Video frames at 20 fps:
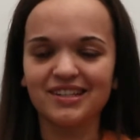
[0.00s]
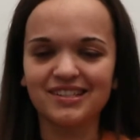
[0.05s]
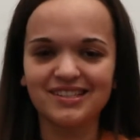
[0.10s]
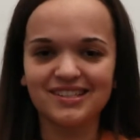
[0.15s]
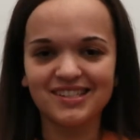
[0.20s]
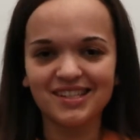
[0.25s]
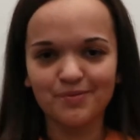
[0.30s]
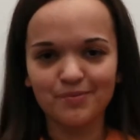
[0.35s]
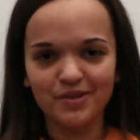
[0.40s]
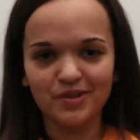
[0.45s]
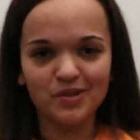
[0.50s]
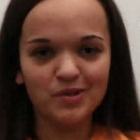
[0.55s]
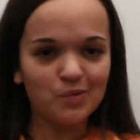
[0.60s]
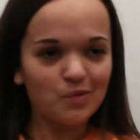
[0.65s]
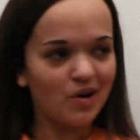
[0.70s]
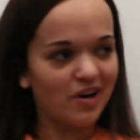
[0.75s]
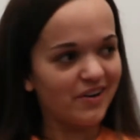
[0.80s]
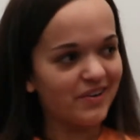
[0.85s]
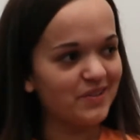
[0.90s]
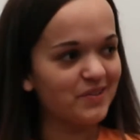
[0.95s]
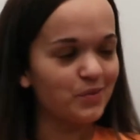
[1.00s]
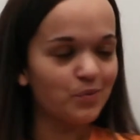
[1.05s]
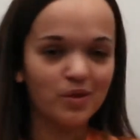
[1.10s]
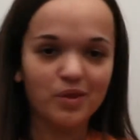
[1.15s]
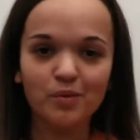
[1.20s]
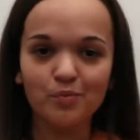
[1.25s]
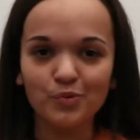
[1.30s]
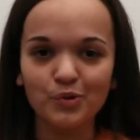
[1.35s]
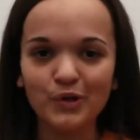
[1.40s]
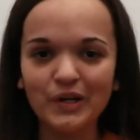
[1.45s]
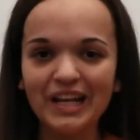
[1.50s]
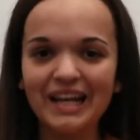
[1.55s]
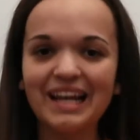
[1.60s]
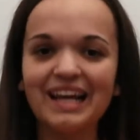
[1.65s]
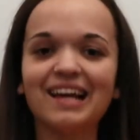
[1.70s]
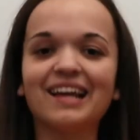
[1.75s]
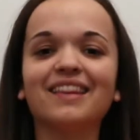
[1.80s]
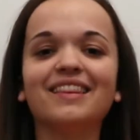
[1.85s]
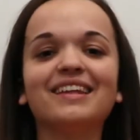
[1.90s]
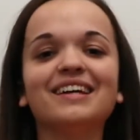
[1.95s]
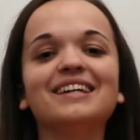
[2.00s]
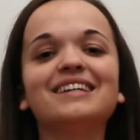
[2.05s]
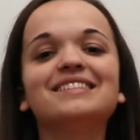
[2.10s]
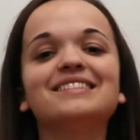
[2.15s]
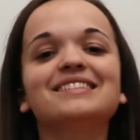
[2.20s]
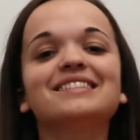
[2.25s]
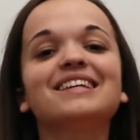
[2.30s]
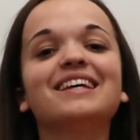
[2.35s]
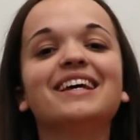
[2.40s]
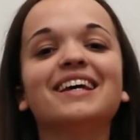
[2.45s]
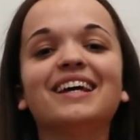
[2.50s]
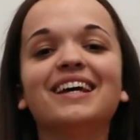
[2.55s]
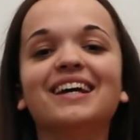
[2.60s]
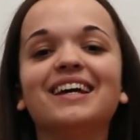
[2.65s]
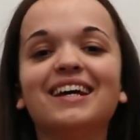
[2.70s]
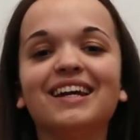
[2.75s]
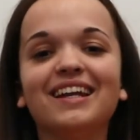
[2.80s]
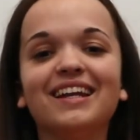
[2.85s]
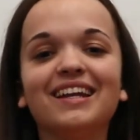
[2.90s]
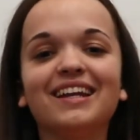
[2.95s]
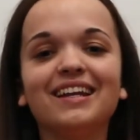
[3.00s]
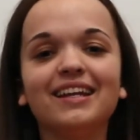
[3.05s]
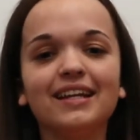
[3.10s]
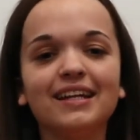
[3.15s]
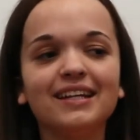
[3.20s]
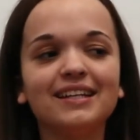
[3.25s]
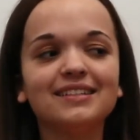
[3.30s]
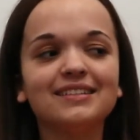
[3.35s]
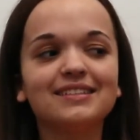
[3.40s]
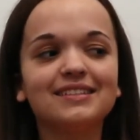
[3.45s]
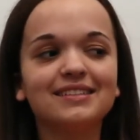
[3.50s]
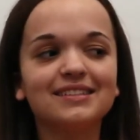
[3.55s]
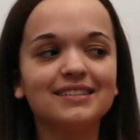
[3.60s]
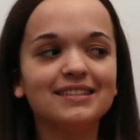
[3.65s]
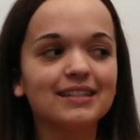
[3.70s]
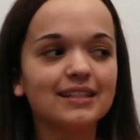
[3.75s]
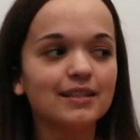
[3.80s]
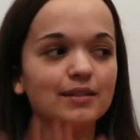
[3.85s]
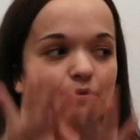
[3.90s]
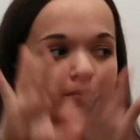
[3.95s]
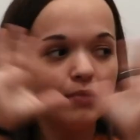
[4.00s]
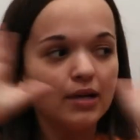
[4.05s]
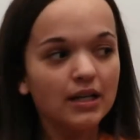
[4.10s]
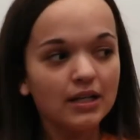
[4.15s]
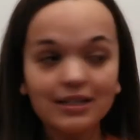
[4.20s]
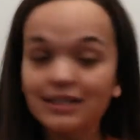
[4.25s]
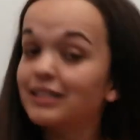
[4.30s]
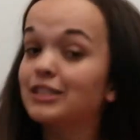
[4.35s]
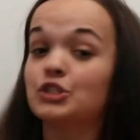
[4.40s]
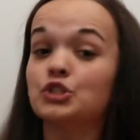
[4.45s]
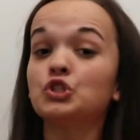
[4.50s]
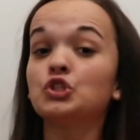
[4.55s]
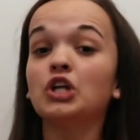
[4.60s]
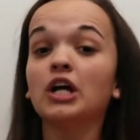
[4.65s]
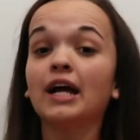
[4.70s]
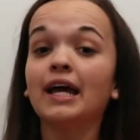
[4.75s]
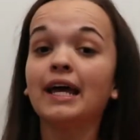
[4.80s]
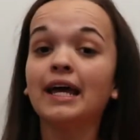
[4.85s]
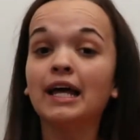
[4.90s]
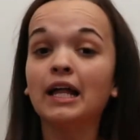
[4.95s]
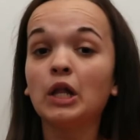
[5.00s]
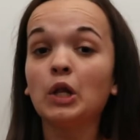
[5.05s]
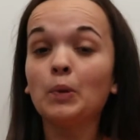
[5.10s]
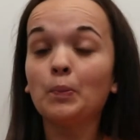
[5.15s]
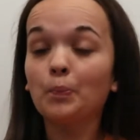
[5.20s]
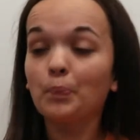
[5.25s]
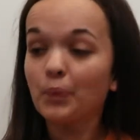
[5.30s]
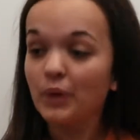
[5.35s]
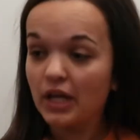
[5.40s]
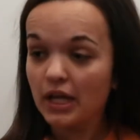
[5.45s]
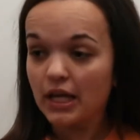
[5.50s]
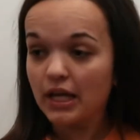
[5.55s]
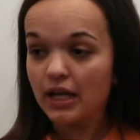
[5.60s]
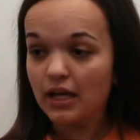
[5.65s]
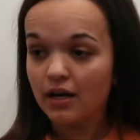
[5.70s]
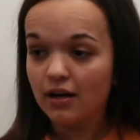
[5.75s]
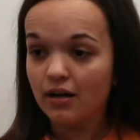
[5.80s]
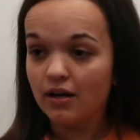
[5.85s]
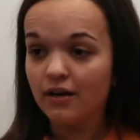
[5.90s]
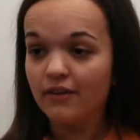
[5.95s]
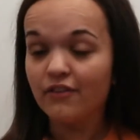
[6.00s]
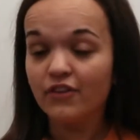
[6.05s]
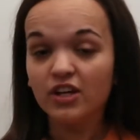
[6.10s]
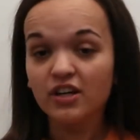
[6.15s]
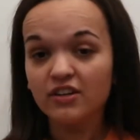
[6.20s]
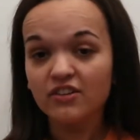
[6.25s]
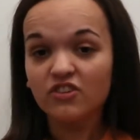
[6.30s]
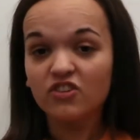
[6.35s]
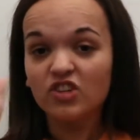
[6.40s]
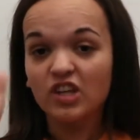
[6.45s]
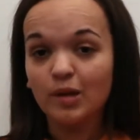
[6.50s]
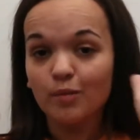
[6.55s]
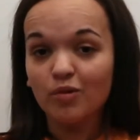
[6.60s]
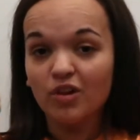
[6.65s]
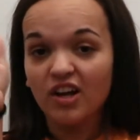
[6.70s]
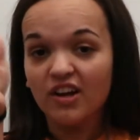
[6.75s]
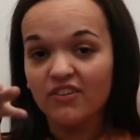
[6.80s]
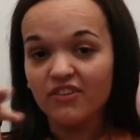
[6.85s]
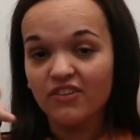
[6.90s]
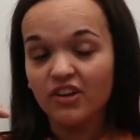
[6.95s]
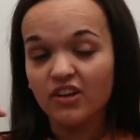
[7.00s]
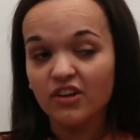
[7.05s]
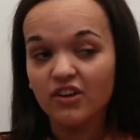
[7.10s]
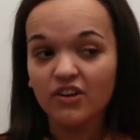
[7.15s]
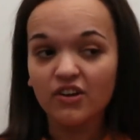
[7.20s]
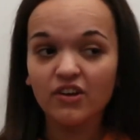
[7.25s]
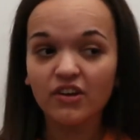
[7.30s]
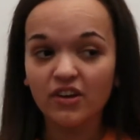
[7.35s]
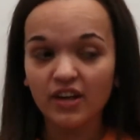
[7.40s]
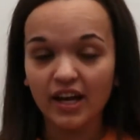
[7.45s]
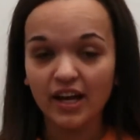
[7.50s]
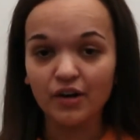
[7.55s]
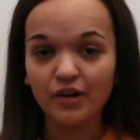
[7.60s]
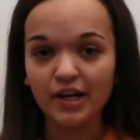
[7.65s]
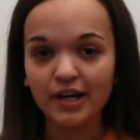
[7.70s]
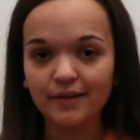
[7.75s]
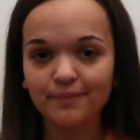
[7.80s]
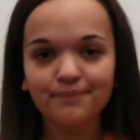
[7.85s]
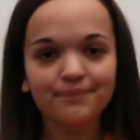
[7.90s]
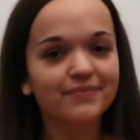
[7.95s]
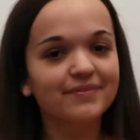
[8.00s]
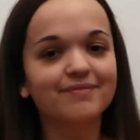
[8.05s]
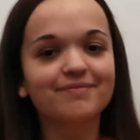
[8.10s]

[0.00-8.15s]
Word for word: because someone who waddles with a booty like this needs some extra help on the stabilizing area.